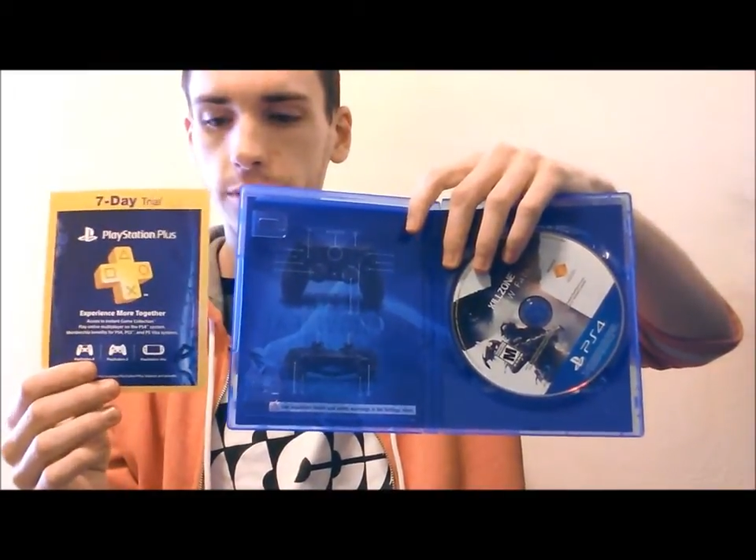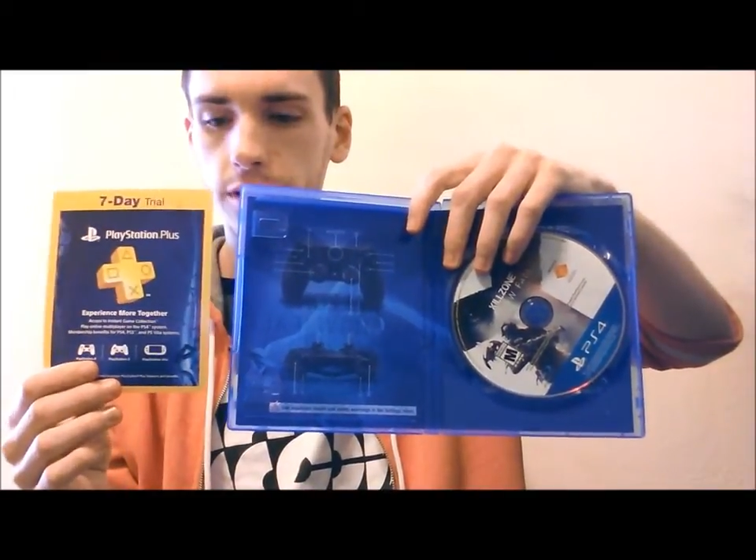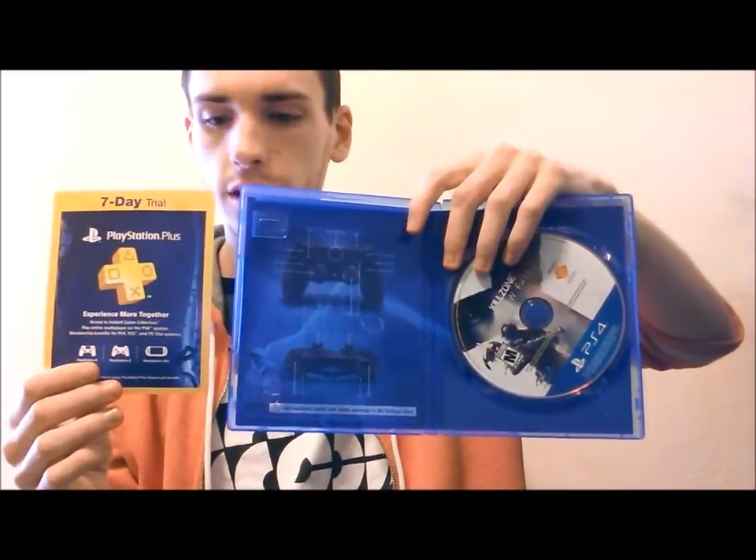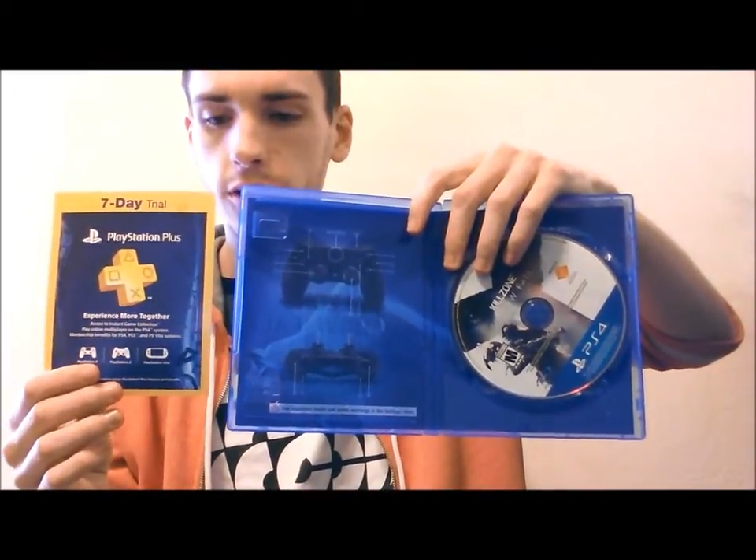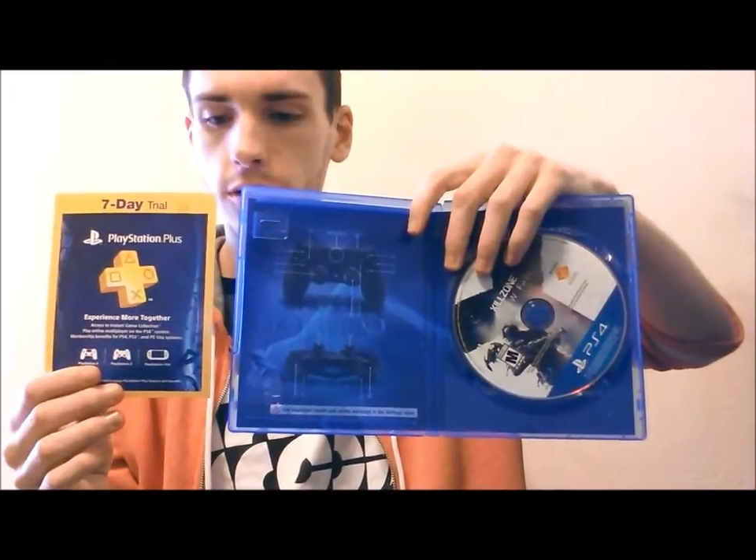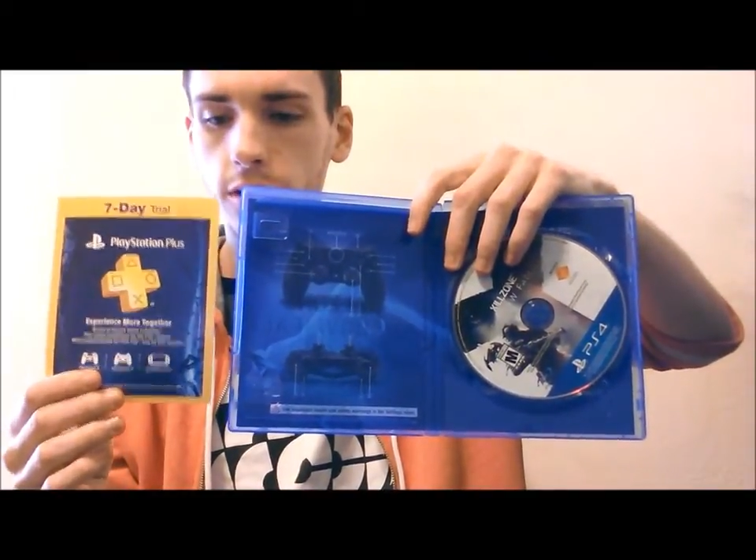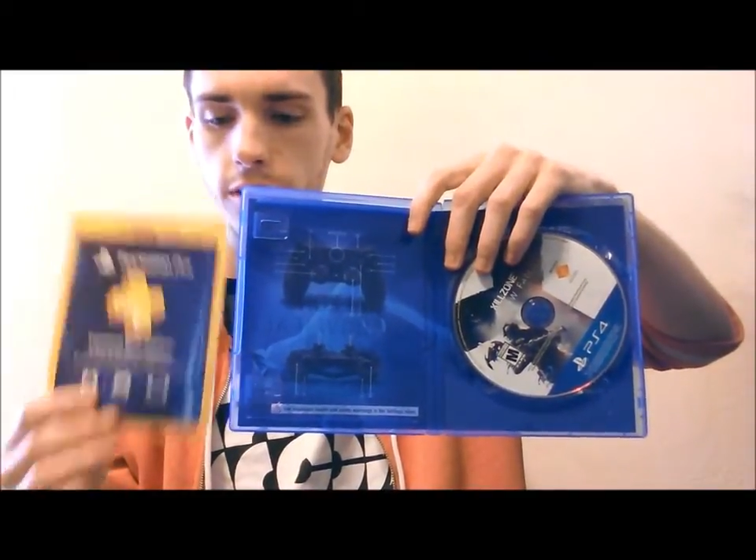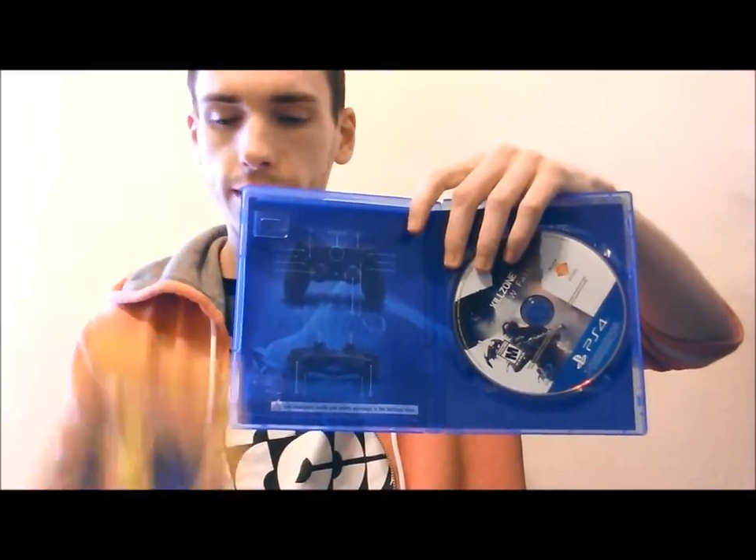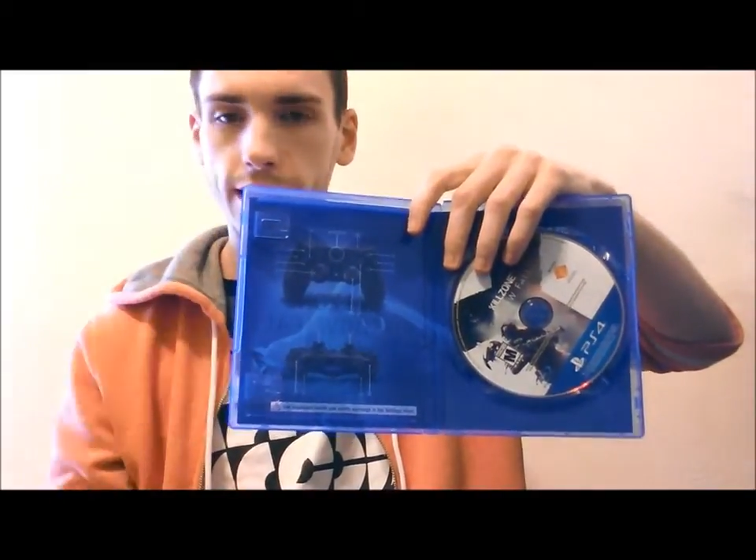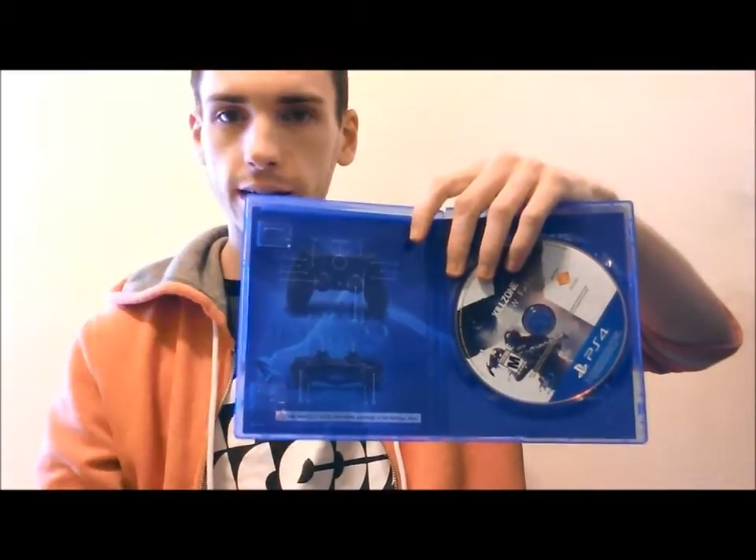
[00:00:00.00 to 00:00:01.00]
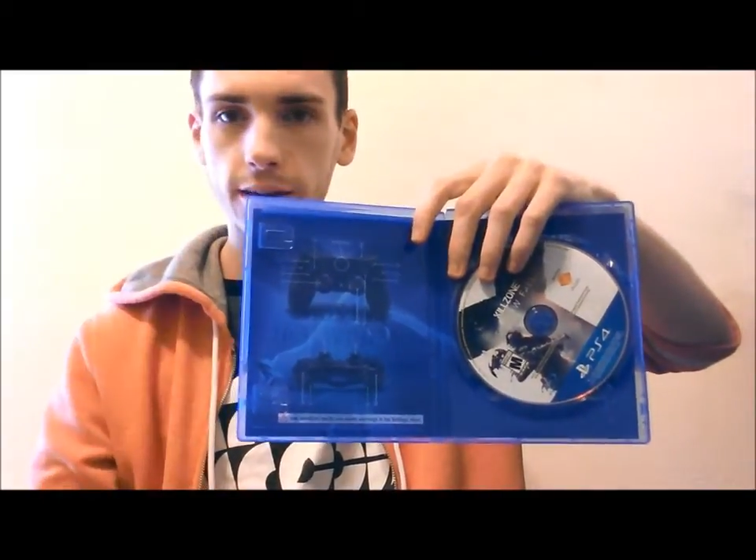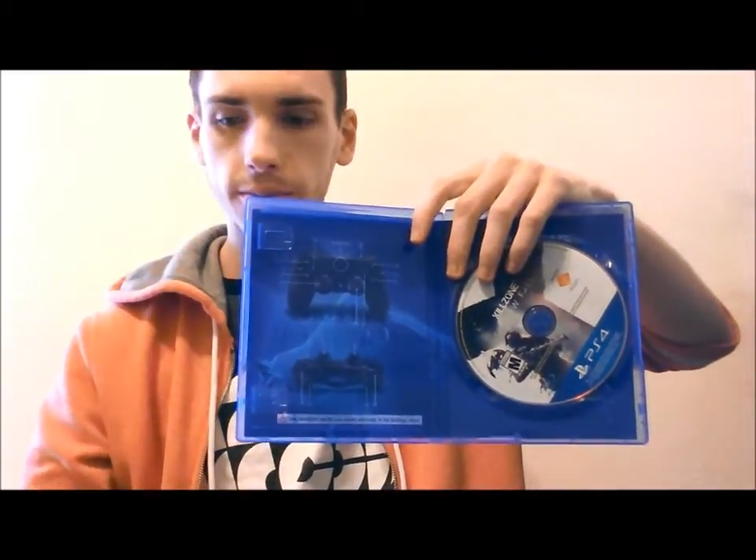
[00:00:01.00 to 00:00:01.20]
with a code on the back.